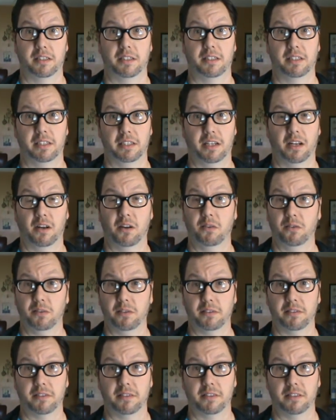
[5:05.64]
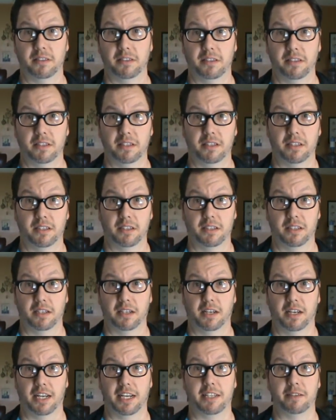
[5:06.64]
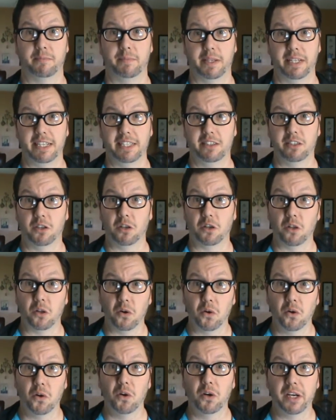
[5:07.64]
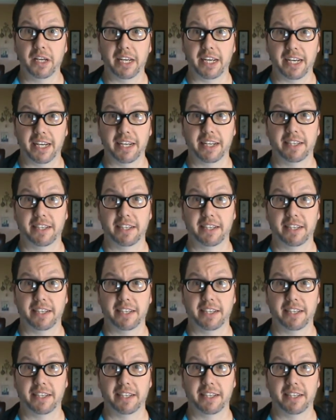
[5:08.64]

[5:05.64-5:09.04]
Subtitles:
you know, and Peter Lorre.